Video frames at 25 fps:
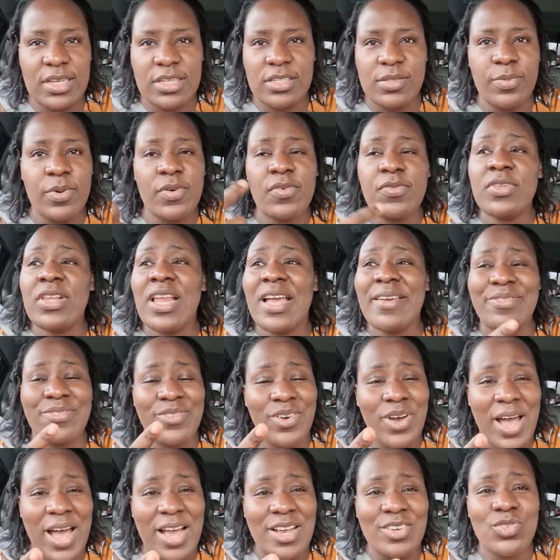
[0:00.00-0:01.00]
But left for
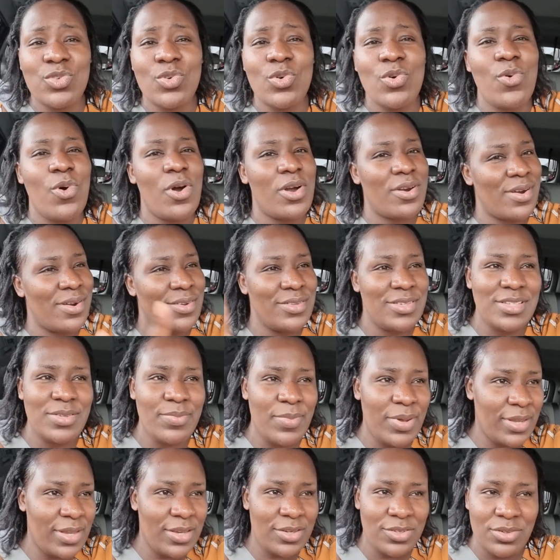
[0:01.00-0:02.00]
her, she'll walk around this
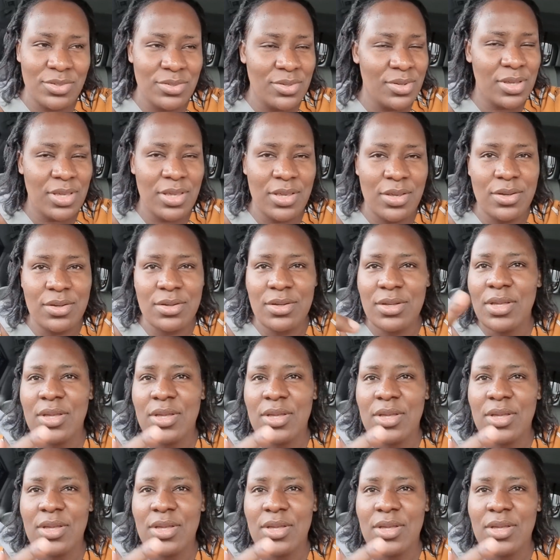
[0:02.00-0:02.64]
market. She does not care.